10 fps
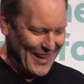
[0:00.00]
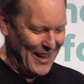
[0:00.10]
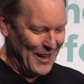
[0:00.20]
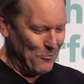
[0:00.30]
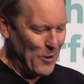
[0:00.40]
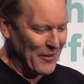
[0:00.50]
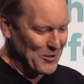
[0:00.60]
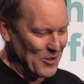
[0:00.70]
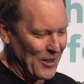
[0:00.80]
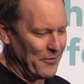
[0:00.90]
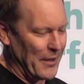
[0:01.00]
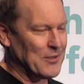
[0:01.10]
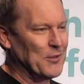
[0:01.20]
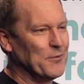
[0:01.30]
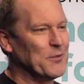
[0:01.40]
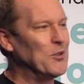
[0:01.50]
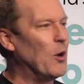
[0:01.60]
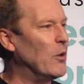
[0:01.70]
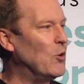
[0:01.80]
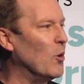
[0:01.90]
one of the side effects of
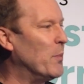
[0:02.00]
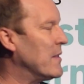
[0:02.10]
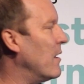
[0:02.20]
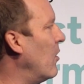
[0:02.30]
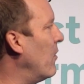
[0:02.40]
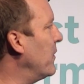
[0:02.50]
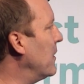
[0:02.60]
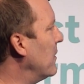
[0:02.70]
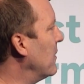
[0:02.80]
snow in Europe is they'll often,